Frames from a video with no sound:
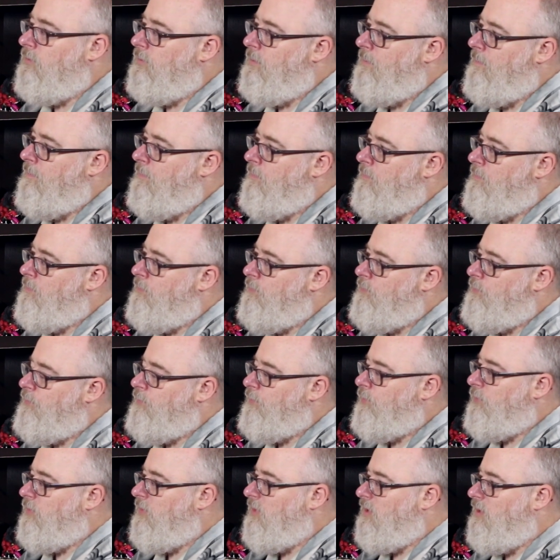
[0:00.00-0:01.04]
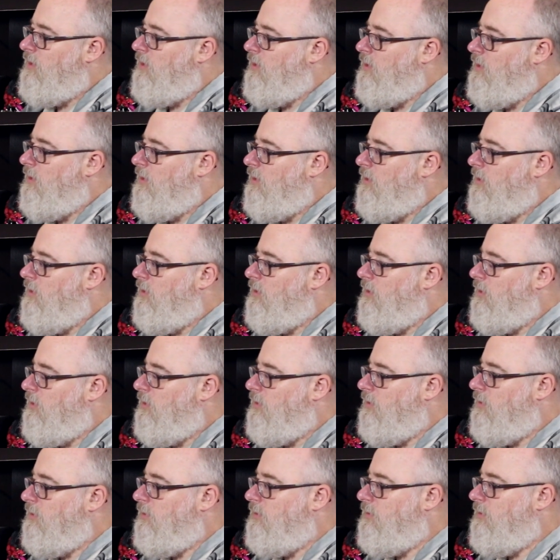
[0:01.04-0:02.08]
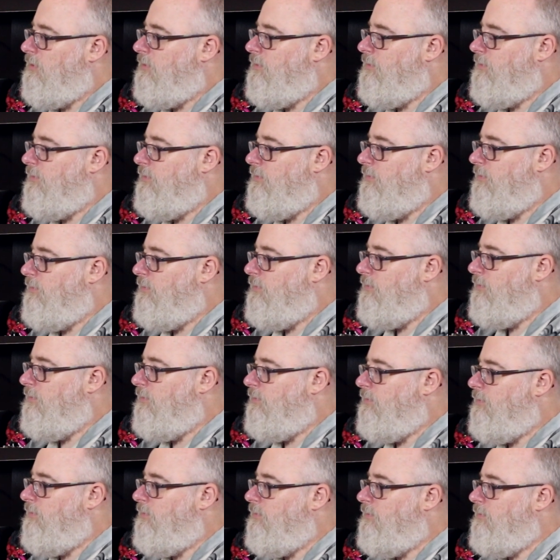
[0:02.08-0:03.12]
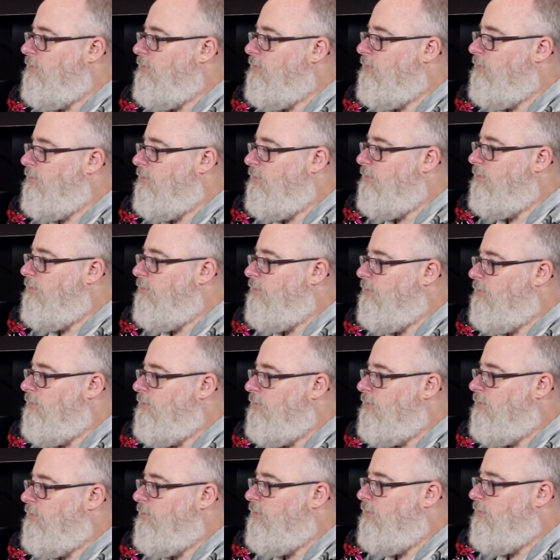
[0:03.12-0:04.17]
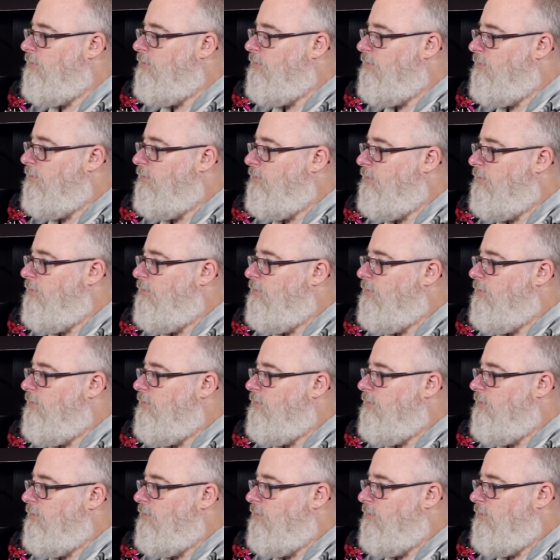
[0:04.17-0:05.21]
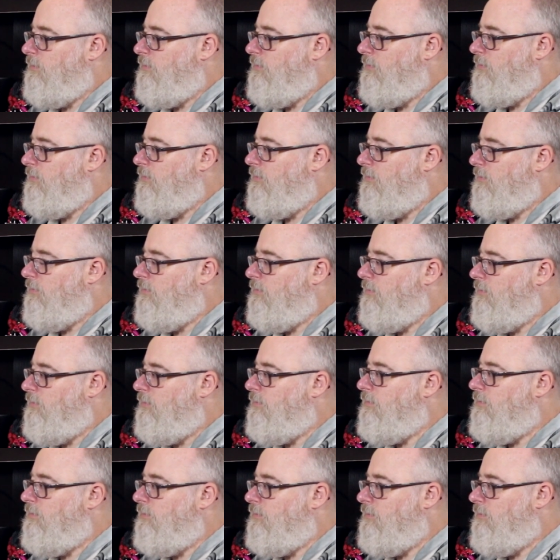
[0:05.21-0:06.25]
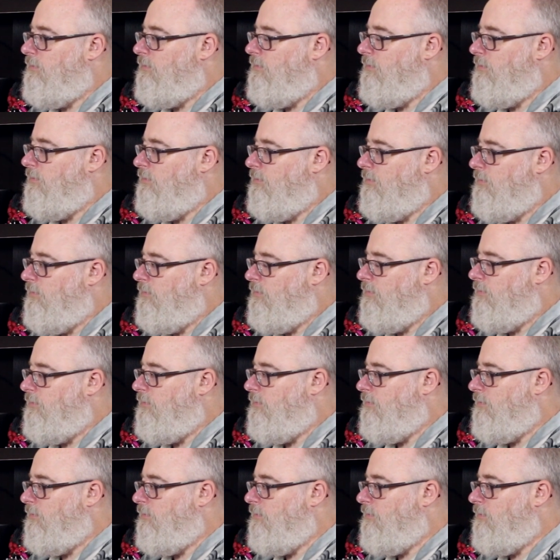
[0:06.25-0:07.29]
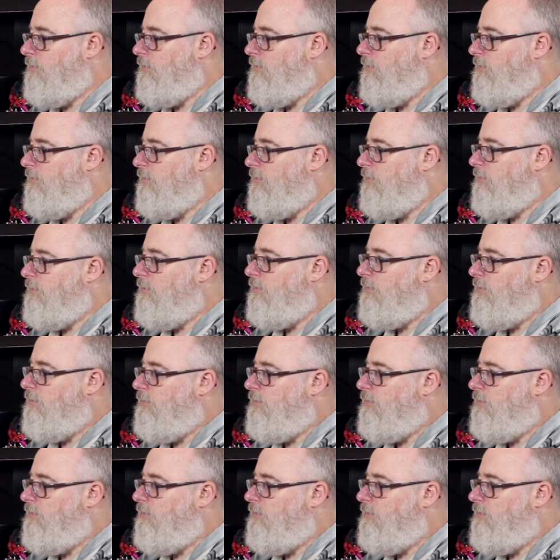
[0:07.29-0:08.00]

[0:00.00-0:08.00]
[no speech]